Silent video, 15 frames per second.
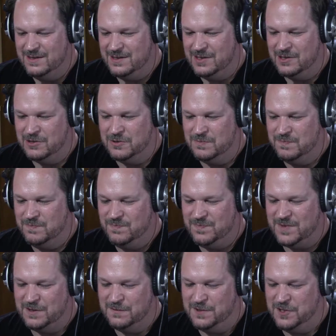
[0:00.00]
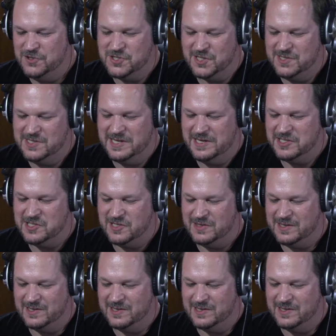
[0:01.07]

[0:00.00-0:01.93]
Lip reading: if Houston takes it,